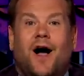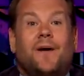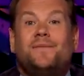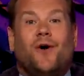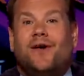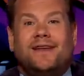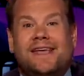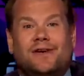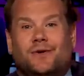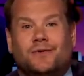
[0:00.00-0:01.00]
I'm not a
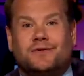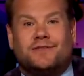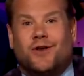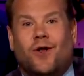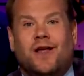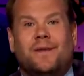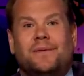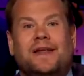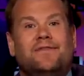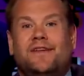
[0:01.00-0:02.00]
legal scholar,
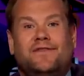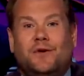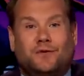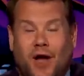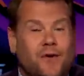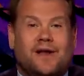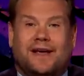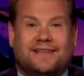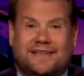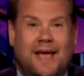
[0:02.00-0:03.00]
but even if you don't
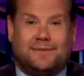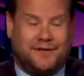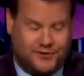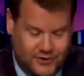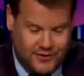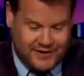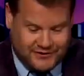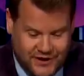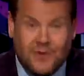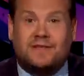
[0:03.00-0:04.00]
accept that Julius
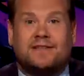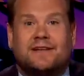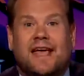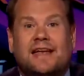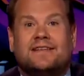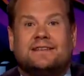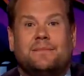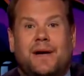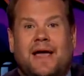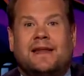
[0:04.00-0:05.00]
Jones is an
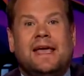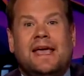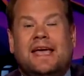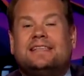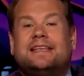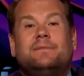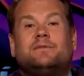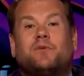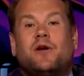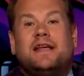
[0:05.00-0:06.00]
innocent man, it seems
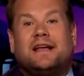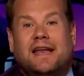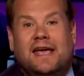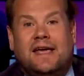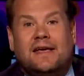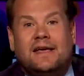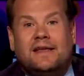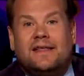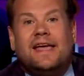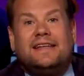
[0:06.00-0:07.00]
pretty clear
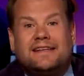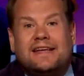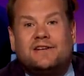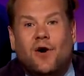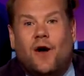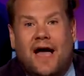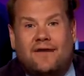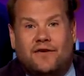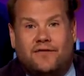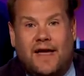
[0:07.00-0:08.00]
that he did not
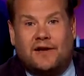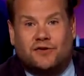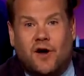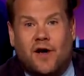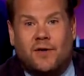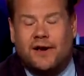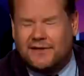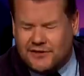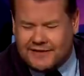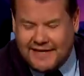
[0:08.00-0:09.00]
have a fair trial. And I
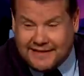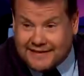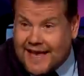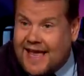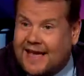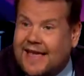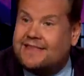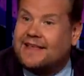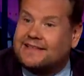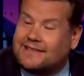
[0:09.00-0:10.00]
just need to say it
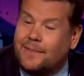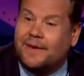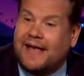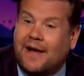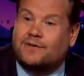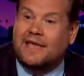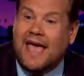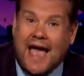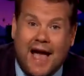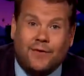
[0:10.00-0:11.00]
again, there's somebody else
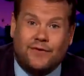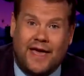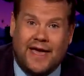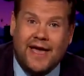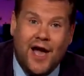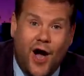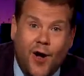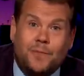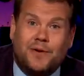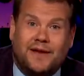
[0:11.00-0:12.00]
out there
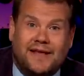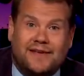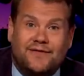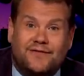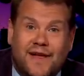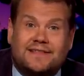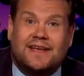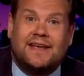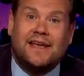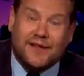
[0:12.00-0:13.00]
openly
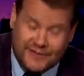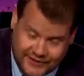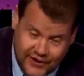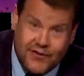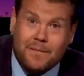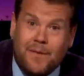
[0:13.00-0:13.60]
confessing to the